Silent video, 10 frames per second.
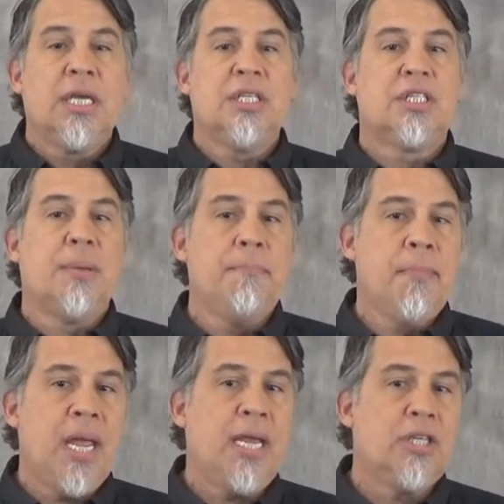is to
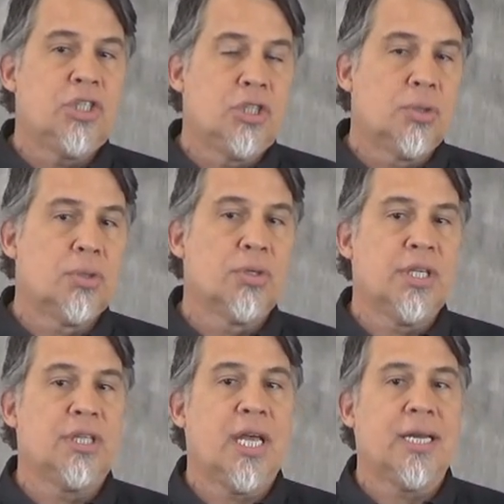make sure
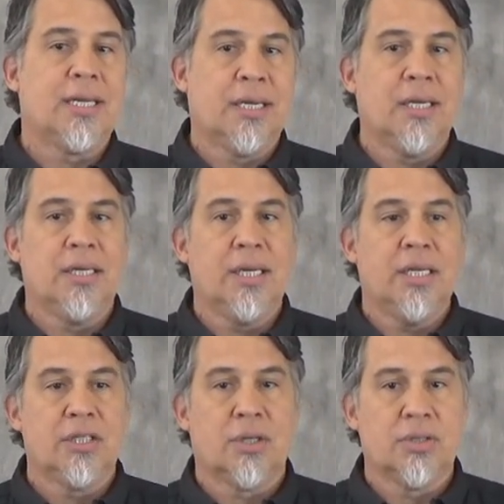that that gun
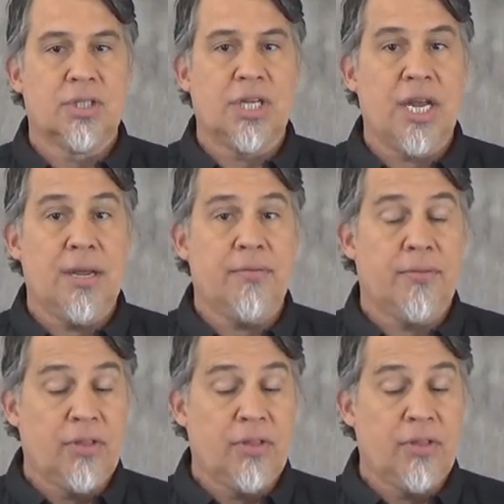is on safe.